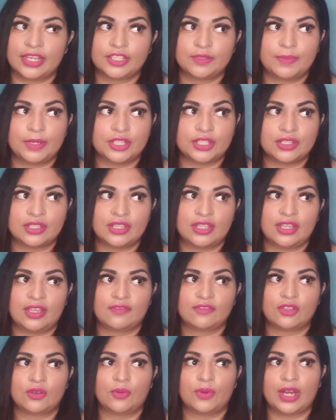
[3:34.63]
especially
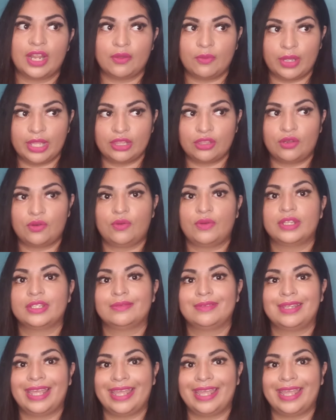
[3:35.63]
after what I went through and